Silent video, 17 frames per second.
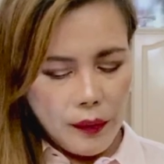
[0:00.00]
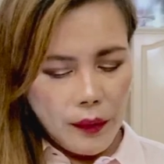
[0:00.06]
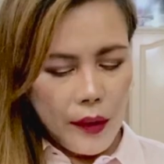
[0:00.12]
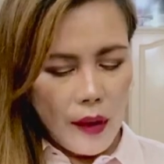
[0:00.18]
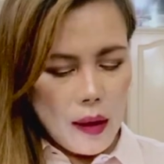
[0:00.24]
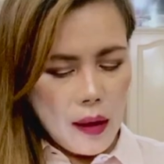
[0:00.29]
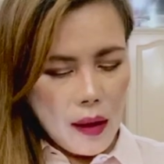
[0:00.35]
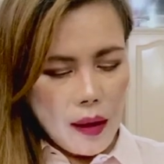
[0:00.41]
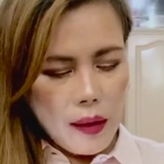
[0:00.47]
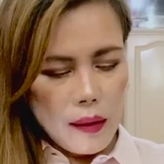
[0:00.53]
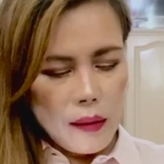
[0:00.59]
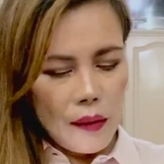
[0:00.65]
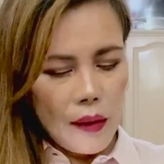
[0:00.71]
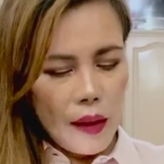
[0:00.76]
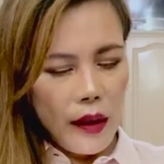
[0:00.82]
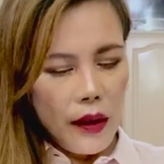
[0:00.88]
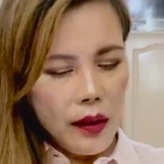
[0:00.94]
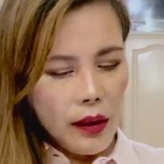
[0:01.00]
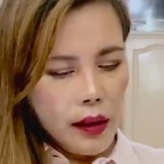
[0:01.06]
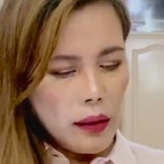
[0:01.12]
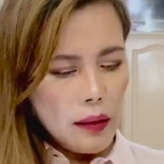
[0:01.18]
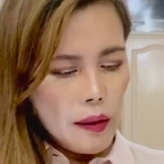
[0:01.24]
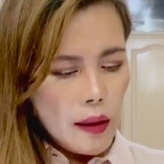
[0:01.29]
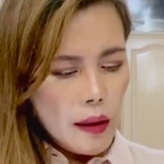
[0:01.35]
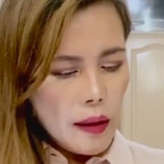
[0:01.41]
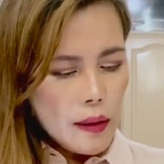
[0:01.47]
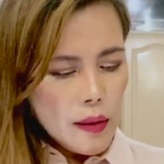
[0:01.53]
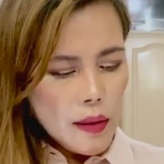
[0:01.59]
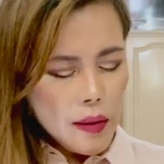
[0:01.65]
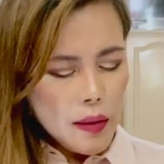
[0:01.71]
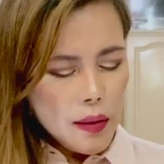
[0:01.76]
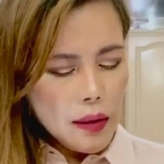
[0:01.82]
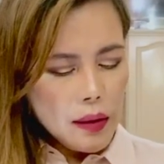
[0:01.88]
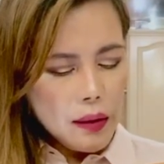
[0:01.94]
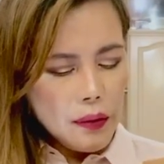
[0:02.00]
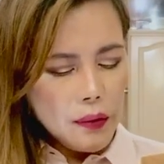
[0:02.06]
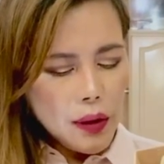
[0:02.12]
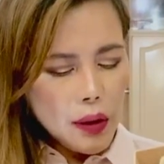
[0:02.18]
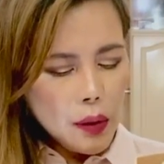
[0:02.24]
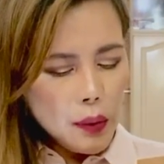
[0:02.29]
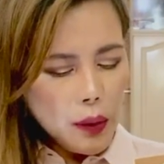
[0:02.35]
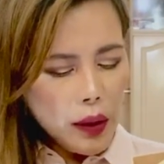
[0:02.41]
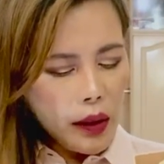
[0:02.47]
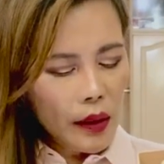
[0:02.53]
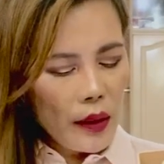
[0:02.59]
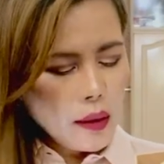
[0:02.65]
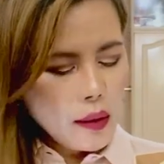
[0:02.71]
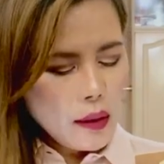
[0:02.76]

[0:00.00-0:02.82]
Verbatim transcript: And they are in this individual